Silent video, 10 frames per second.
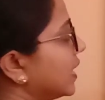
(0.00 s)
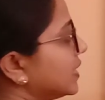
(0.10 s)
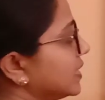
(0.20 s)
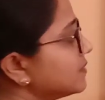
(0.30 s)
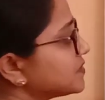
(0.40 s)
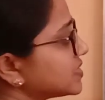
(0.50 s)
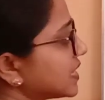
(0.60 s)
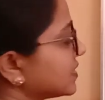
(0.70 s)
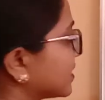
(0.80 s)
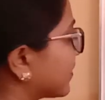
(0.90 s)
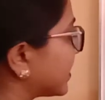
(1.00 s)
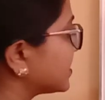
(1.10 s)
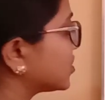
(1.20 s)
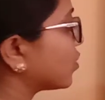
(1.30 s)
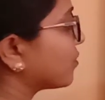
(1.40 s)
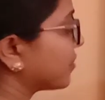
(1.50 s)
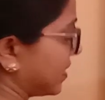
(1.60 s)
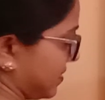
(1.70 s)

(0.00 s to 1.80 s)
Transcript: Lives at the crest of hill.